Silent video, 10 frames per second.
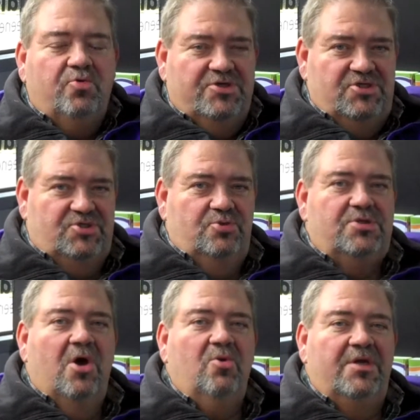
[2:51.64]
which is two
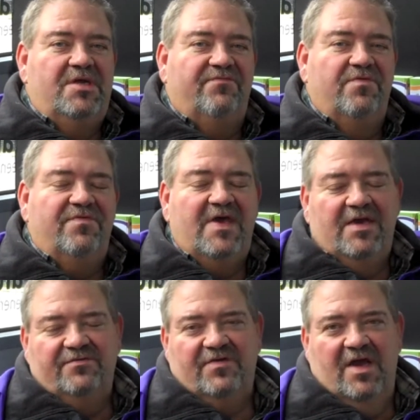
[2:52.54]
totally different
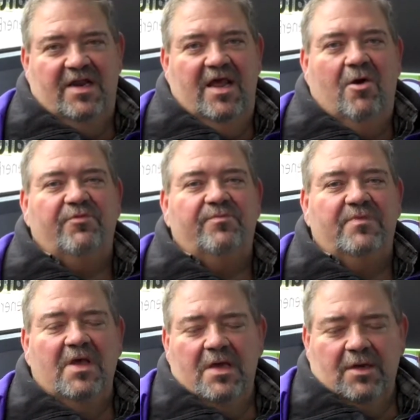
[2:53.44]
things, and it
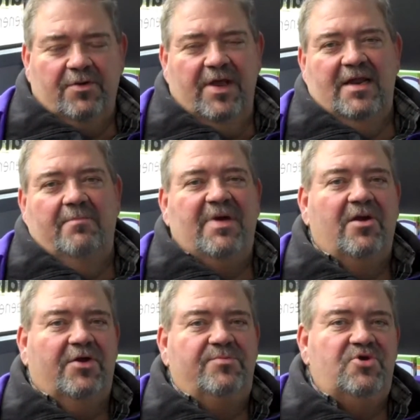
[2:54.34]
helps create a
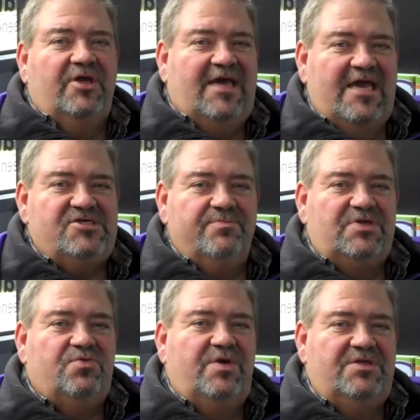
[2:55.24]
better communication
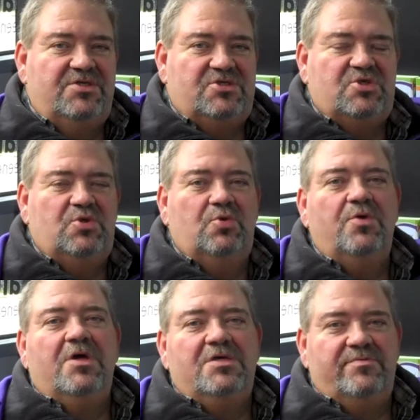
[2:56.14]
between the
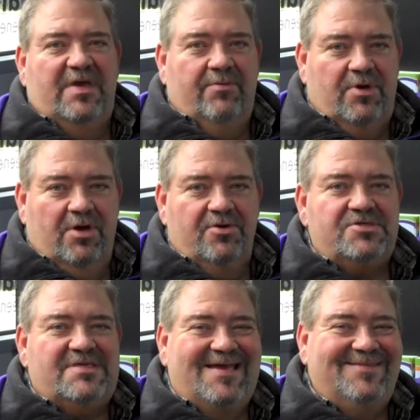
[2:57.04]
two to be able to
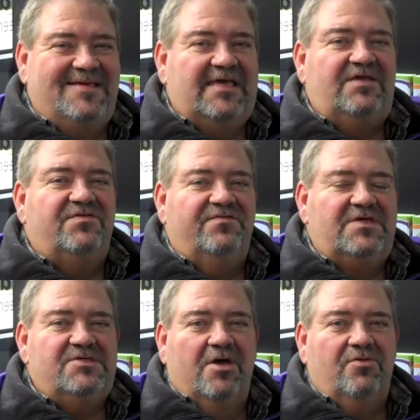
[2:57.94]
understand the needs of
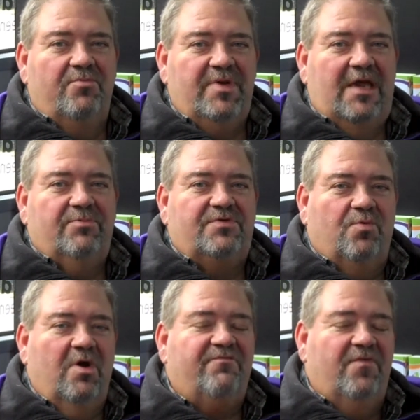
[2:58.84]
each other and be able
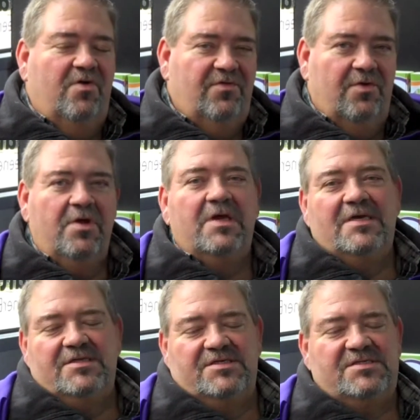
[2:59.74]
to work further
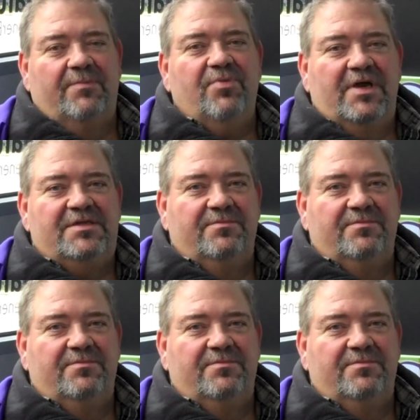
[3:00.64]
to separate